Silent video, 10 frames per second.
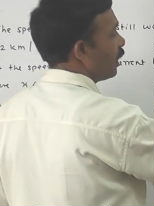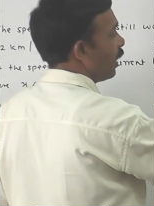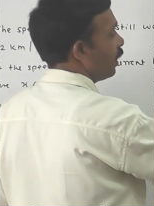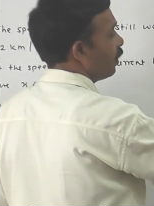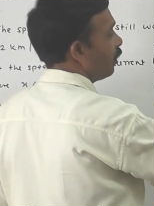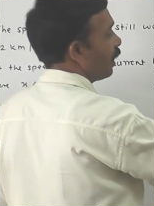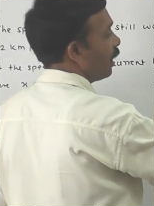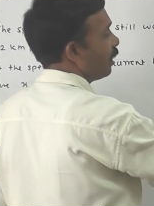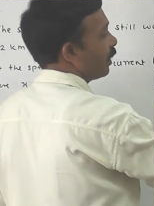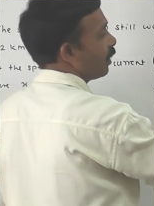Directly we
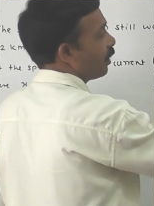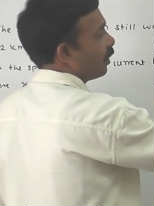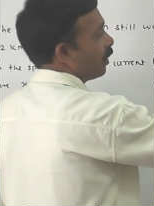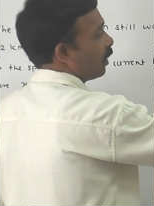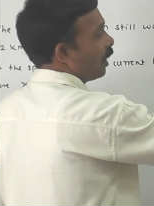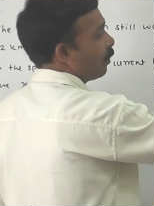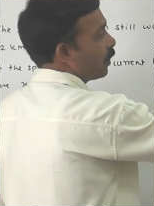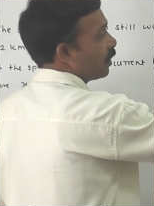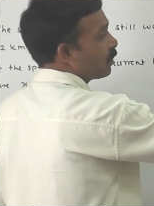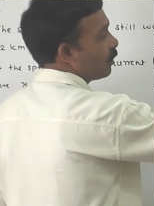write here a
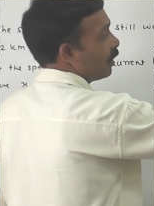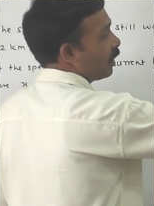plus b,